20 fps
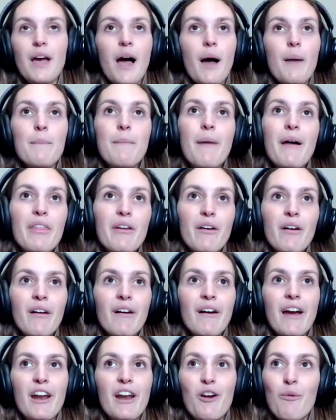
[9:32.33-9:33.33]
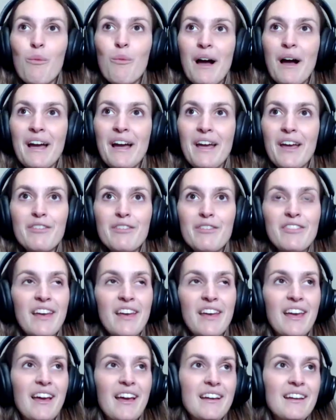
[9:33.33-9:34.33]
mother and a wife,
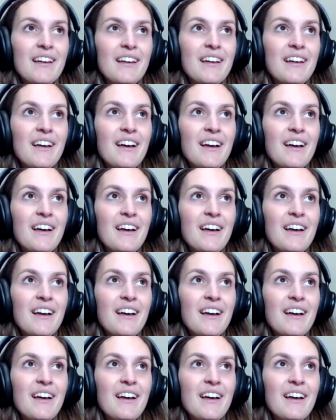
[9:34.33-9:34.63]
and